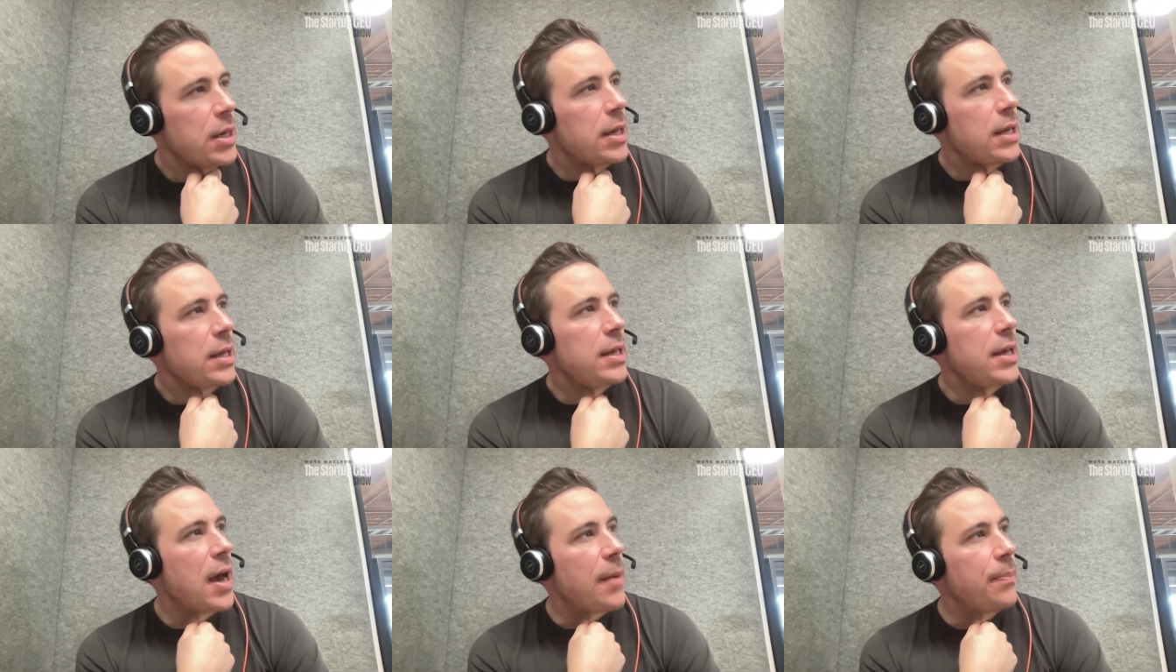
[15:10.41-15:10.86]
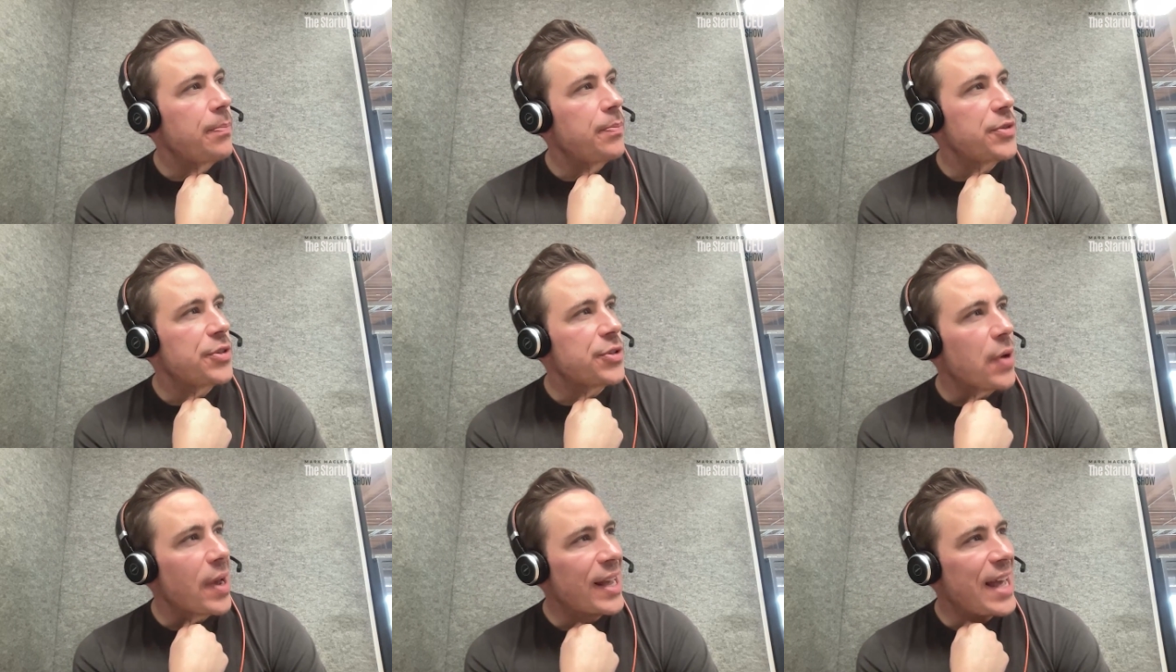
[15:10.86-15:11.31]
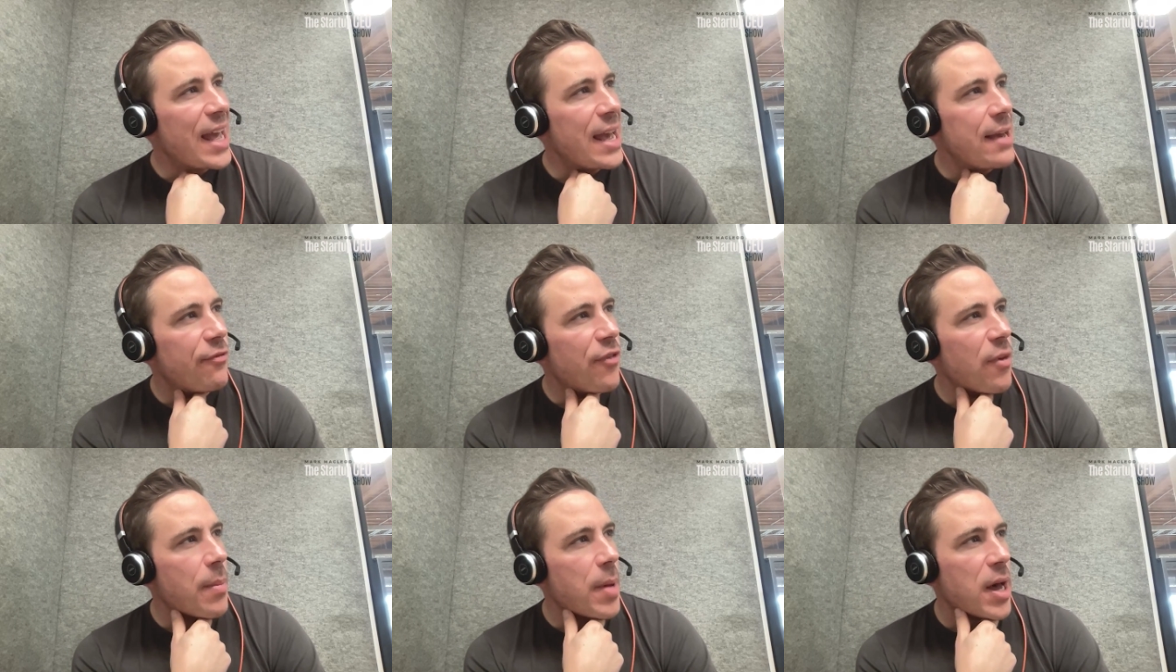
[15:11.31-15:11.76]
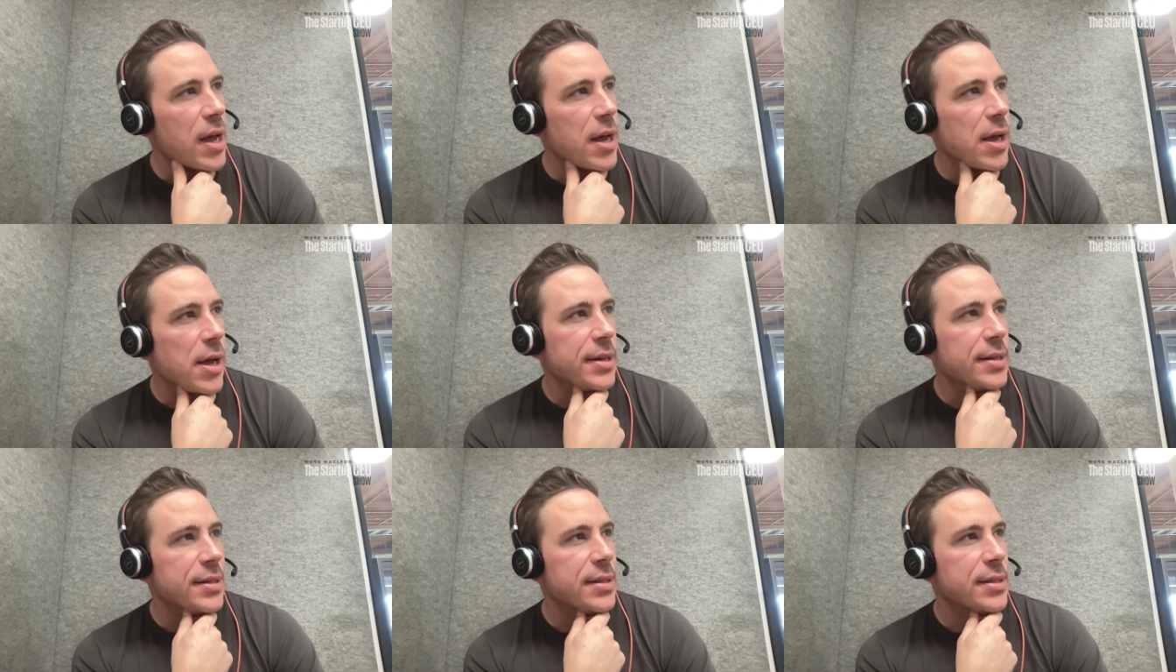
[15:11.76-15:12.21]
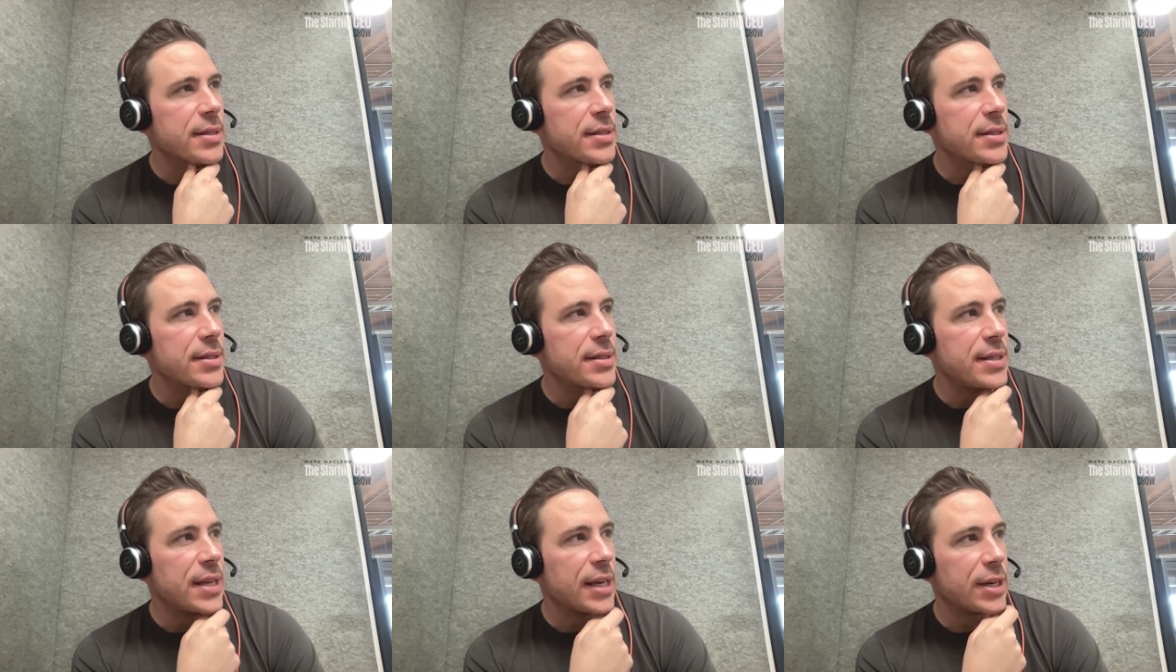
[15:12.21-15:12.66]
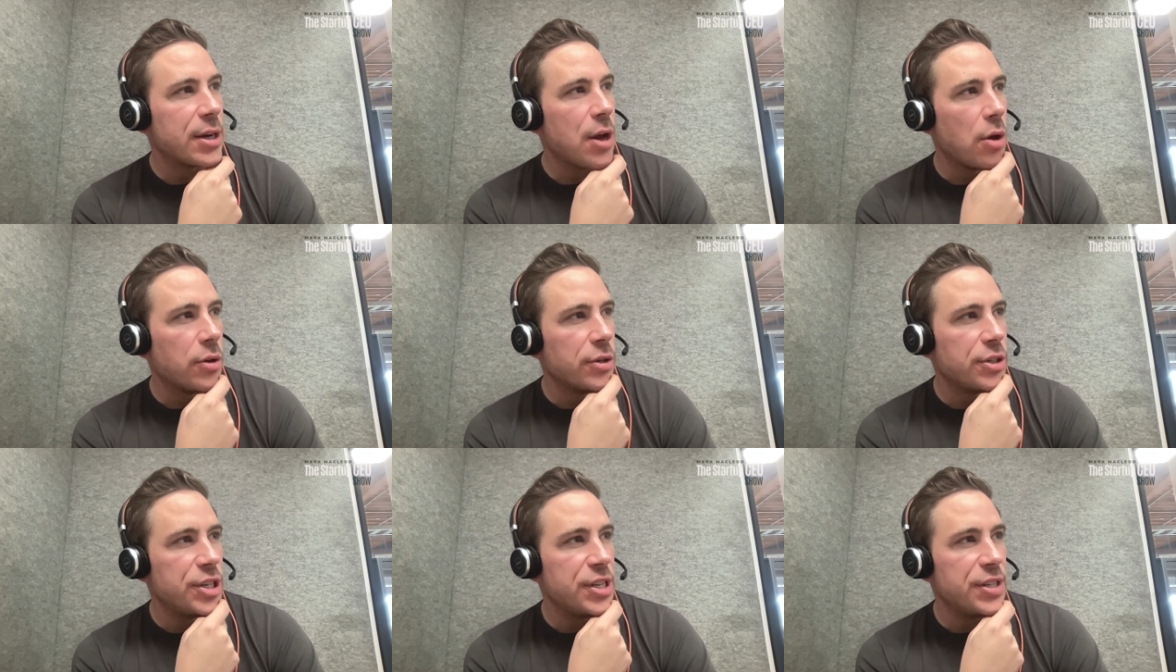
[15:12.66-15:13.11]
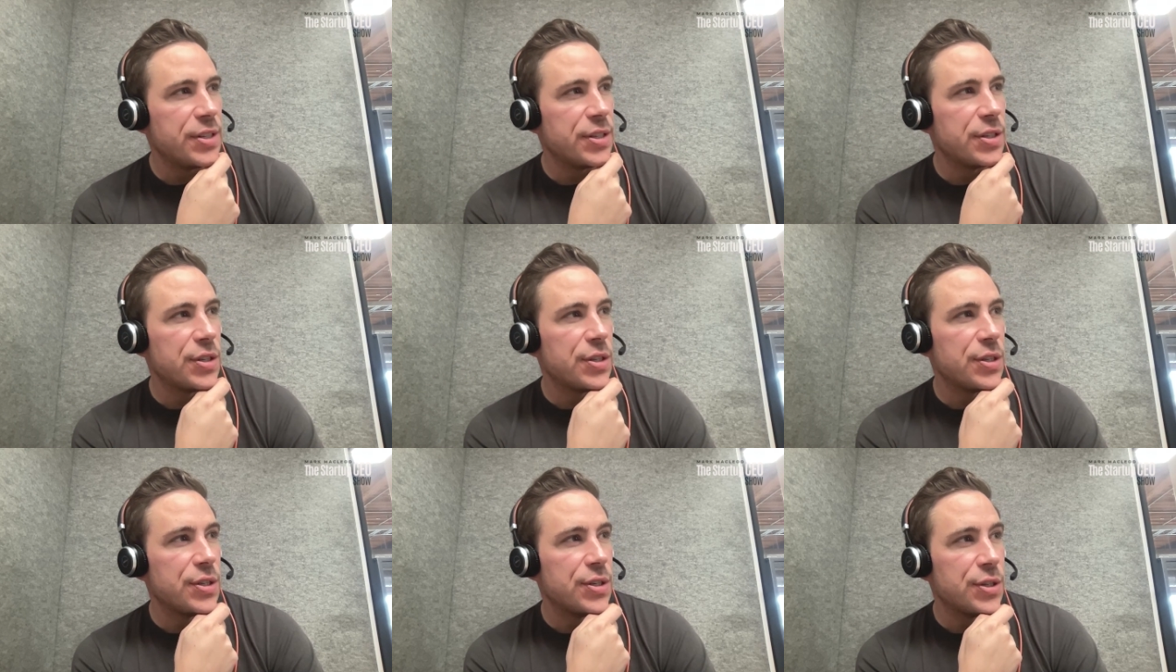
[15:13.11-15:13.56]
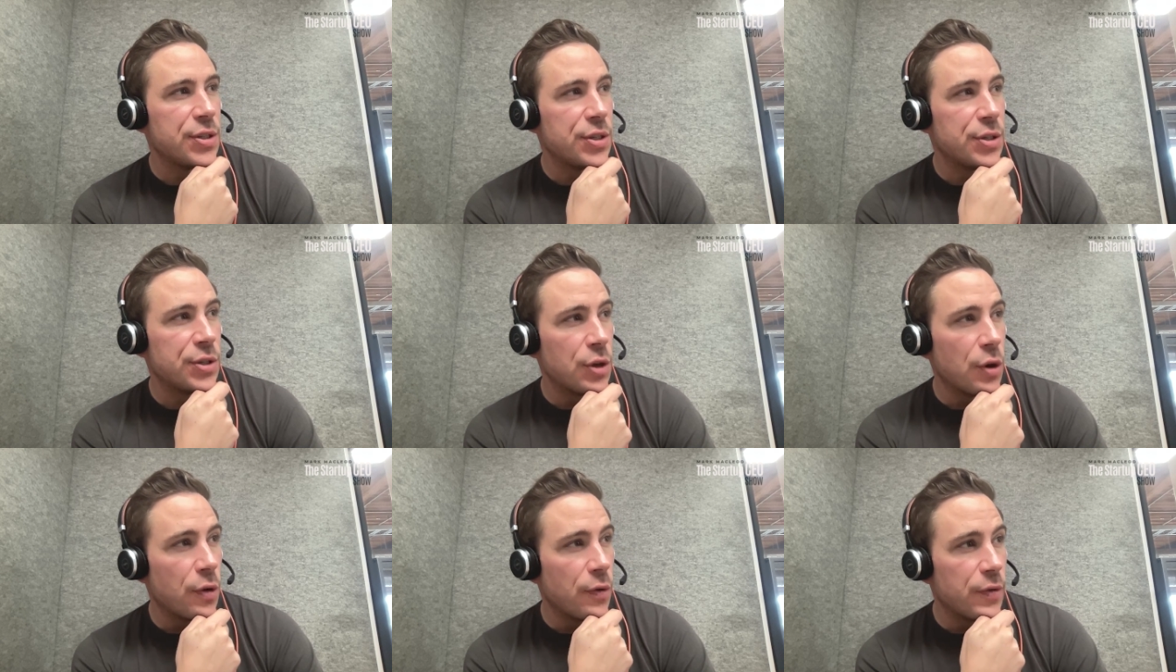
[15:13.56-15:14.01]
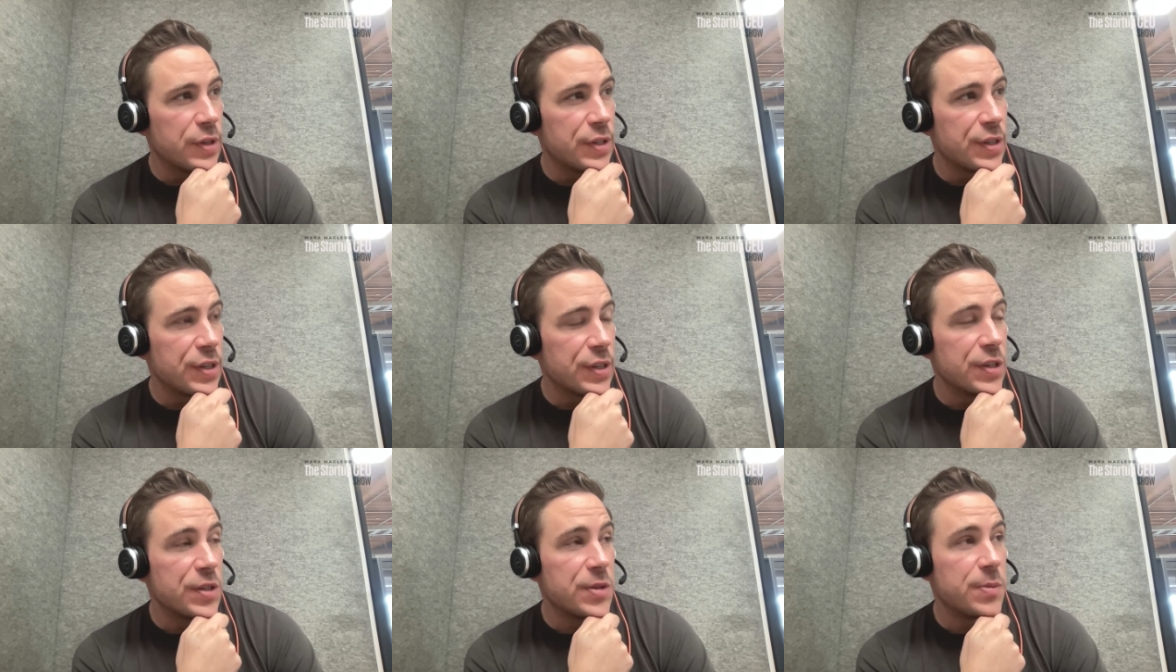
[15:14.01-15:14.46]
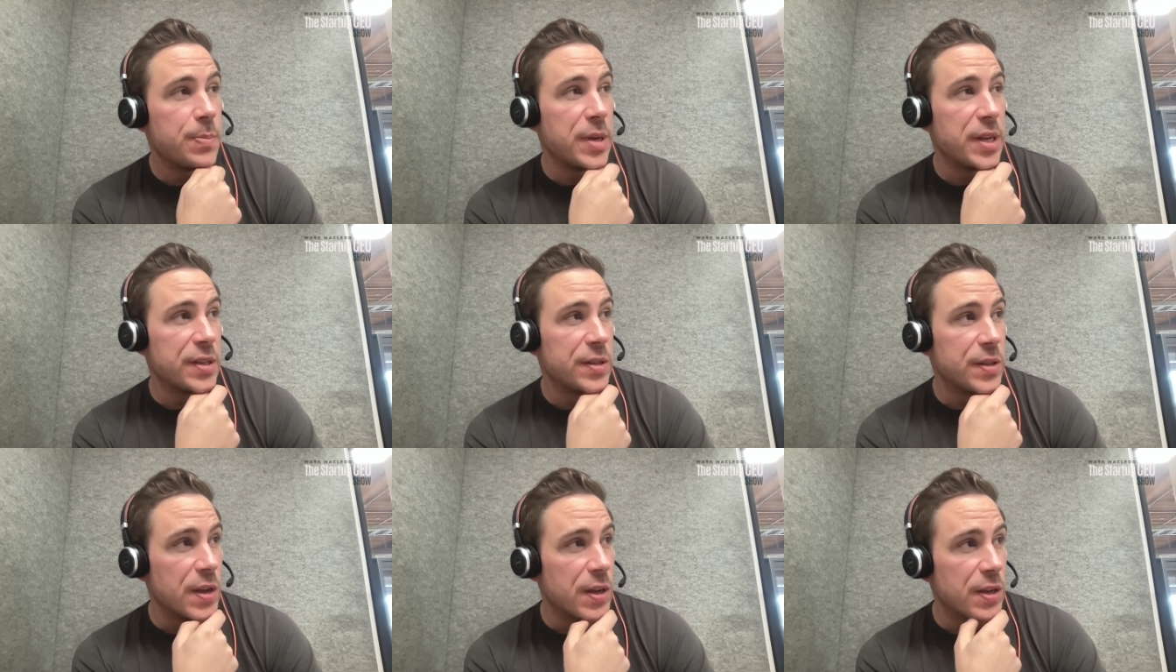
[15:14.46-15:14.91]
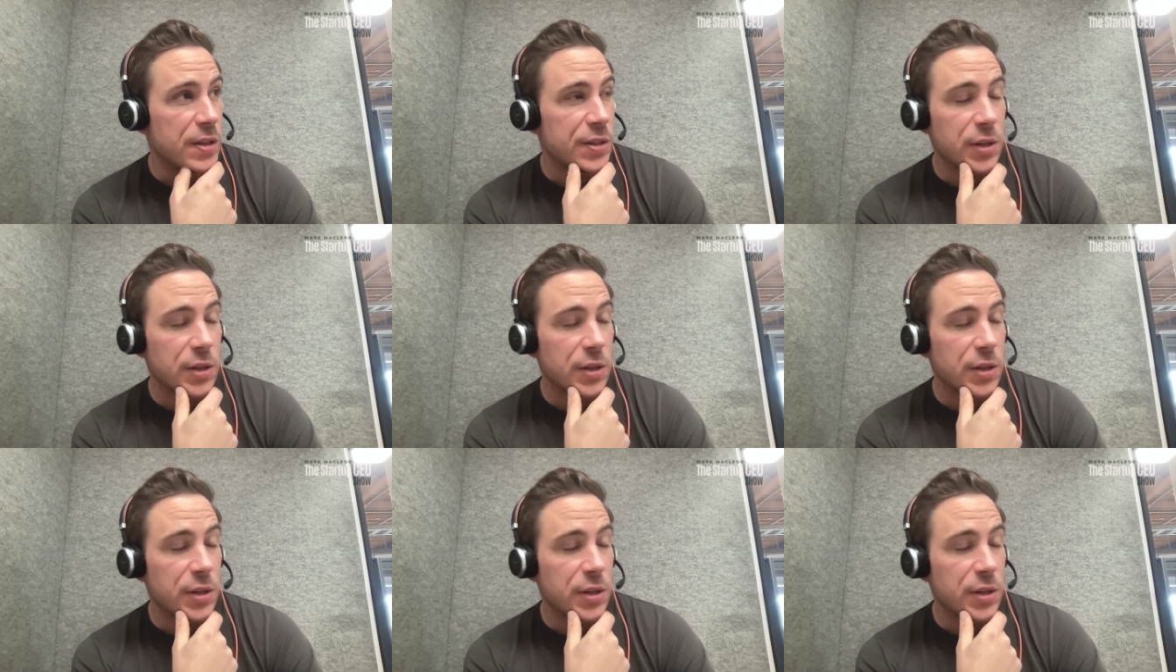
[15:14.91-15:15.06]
Yeah. So I came from a technology services business.